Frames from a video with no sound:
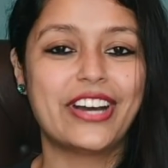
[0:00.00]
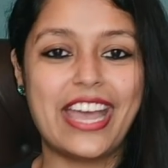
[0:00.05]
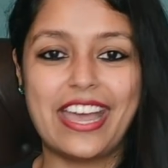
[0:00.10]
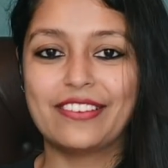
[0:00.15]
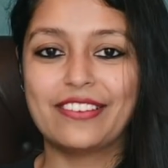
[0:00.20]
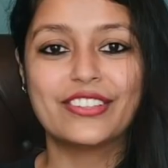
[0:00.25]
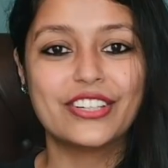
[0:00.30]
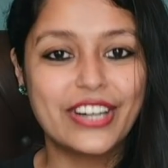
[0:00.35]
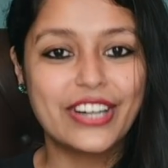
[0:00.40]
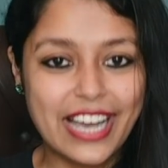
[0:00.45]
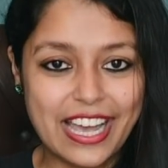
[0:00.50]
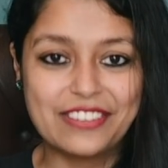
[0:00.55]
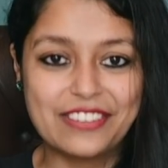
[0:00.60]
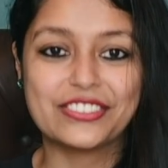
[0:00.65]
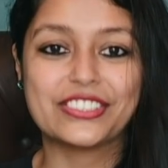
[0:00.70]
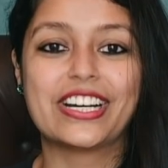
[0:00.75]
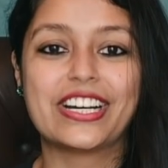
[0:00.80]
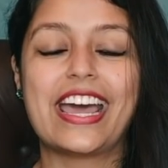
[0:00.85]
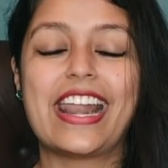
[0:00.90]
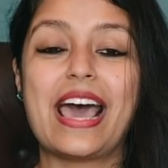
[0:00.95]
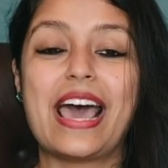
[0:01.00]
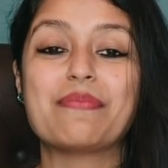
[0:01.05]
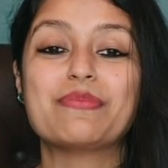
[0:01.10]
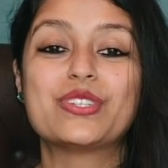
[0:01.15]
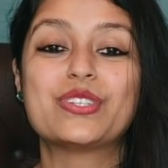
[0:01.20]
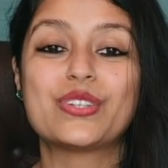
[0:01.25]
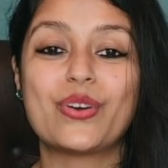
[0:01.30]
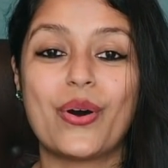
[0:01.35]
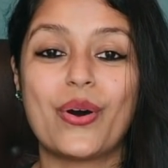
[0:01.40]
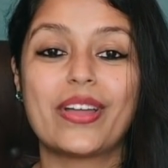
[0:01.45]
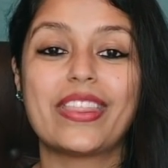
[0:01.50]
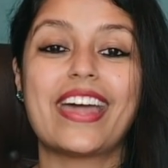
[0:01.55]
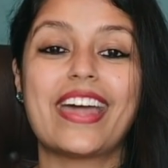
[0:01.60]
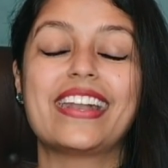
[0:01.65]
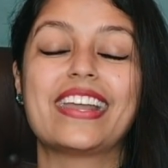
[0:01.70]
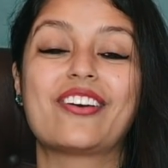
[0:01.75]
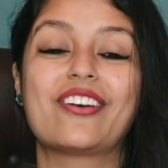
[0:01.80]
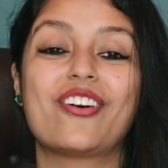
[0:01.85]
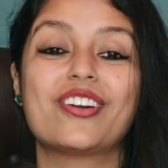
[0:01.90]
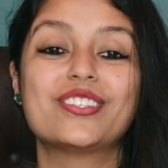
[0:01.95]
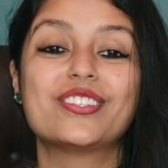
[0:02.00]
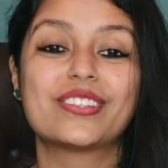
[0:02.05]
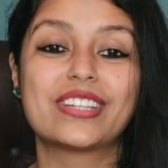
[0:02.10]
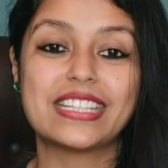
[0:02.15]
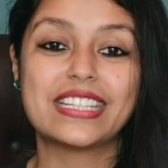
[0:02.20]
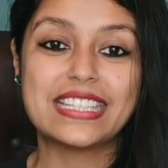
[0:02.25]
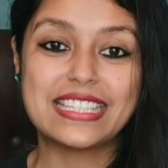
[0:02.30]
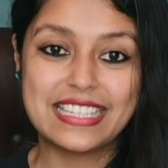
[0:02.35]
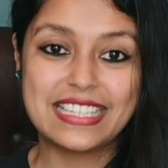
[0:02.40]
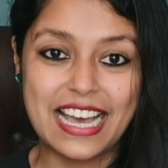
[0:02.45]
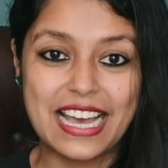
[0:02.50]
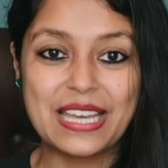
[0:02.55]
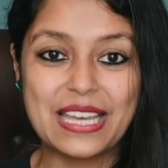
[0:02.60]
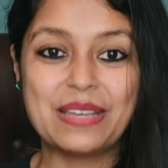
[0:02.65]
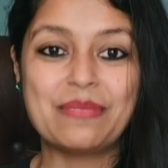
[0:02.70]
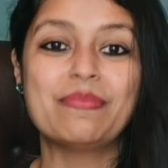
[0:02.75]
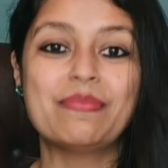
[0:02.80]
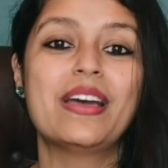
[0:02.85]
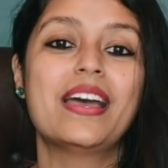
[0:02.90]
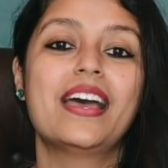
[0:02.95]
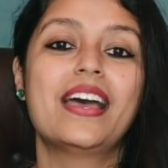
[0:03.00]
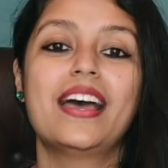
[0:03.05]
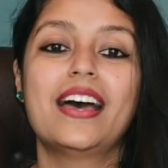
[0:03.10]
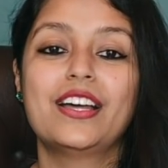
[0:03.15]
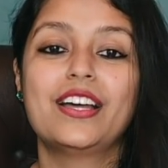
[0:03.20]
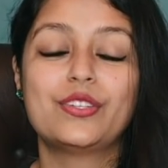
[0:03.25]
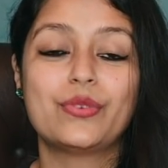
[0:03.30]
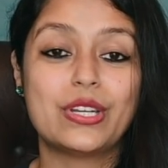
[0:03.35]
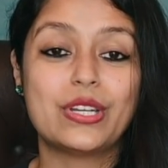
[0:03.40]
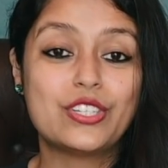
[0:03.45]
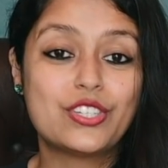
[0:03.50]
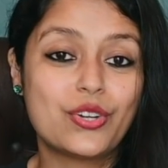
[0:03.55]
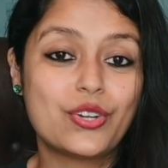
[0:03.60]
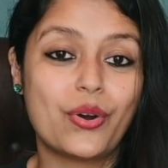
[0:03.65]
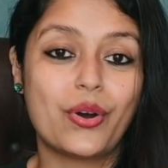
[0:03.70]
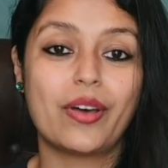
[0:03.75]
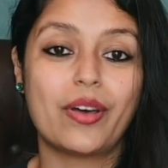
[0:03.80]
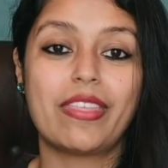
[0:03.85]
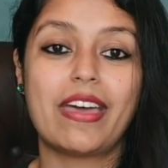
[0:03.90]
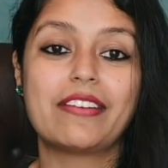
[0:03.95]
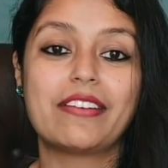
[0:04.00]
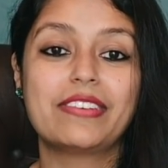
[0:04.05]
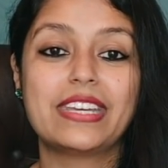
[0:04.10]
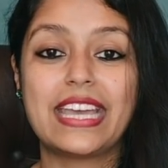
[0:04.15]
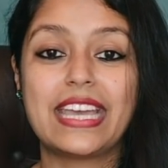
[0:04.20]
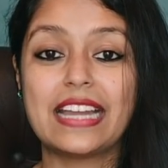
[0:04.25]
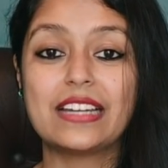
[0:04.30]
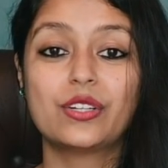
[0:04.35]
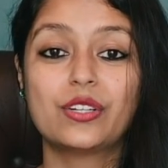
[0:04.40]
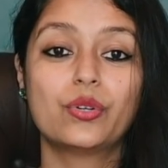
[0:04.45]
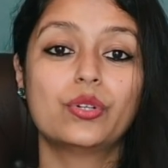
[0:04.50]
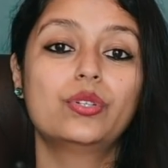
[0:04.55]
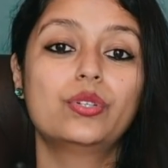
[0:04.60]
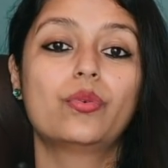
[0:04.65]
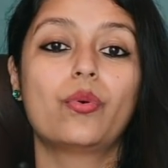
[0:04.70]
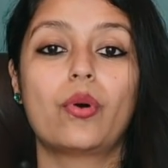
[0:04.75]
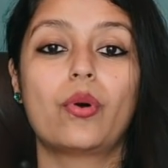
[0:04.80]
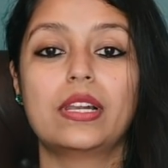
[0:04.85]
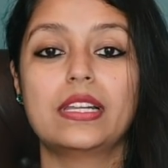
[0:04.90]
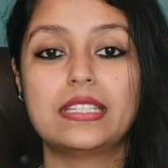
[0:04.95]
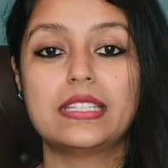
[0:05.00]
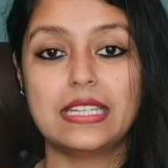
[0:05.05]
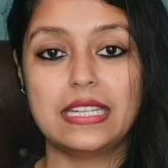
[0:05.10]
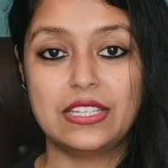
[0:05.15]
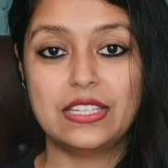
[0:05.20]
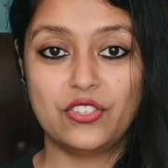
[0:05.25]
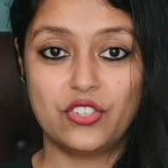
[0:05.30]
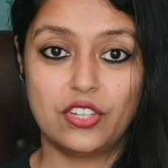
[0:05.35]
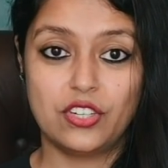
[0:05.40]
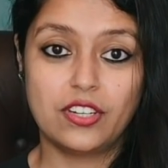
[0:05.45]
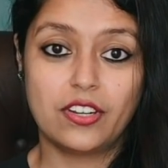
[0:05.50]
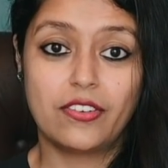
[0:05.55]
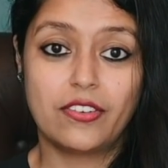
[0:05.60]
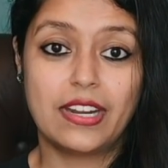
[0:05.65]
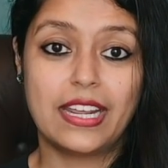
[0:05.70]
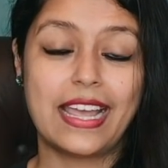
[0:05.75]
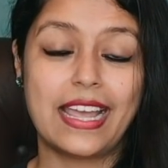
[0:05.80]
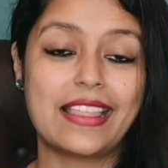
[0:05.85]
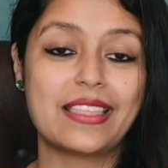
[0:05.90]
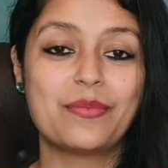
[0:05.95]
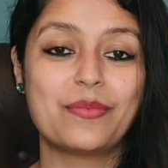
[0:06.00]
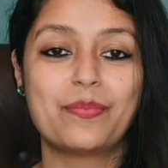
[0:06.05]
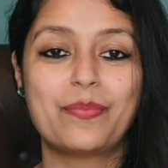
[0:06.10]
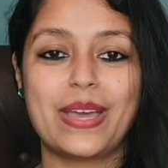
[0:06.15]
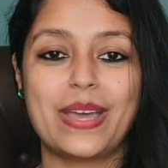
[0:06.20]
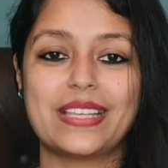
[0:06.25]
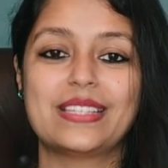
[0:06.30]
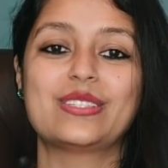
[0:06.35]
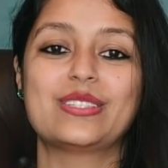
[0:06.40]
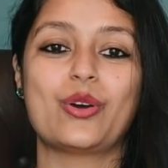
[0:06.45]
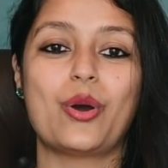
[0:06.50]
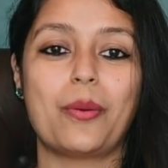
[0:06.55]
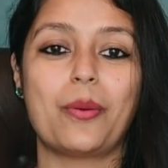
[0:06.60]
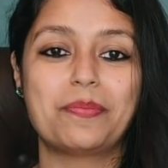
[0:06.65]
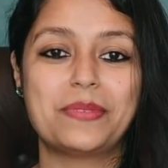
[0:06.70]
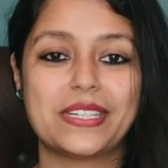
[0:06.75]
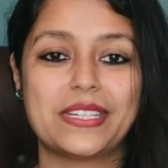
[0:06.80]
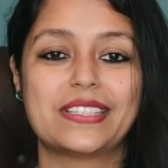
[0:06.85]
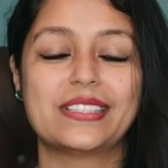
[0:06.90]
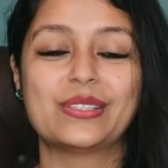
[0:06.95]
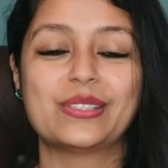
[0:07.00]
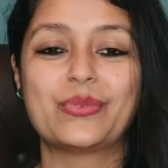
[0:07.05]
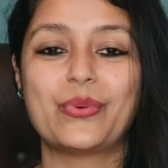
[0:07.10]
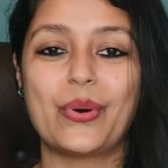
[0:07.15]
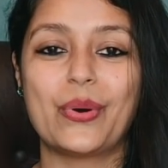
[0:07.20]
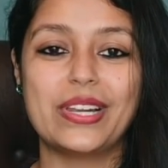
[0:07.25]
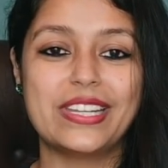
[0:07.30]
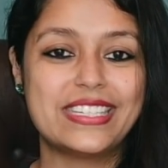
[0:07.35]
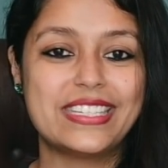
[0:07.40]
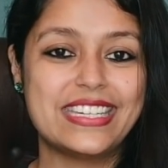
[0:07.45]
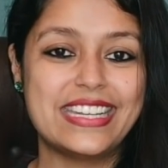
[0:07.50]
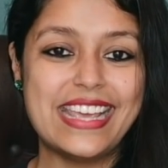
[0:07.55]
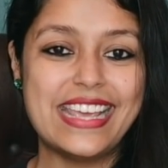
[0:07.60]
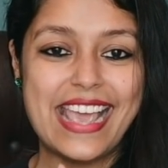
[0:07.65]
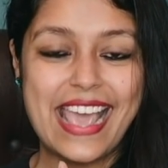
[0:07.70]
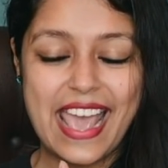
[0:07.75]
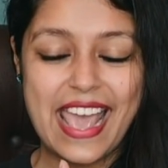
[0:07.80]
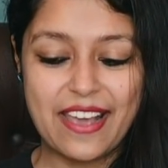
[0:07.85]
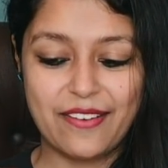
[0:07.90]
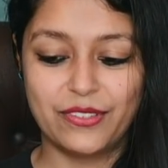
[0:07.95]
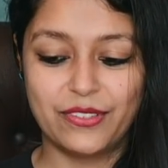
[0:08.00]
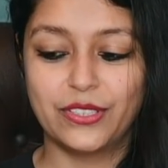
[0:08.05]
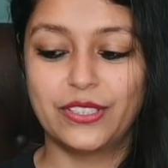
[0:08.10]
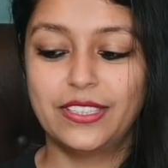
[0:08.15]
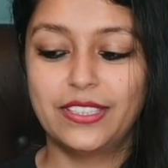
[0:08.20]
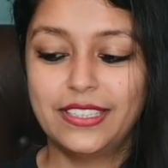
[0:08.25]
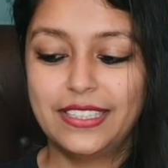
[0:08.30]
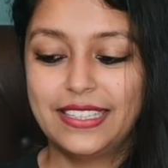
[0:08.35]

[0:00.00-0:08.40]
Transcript: And I'm sure that Nikon took its time to ensure that we get good quality engineering and the best optical quality ever.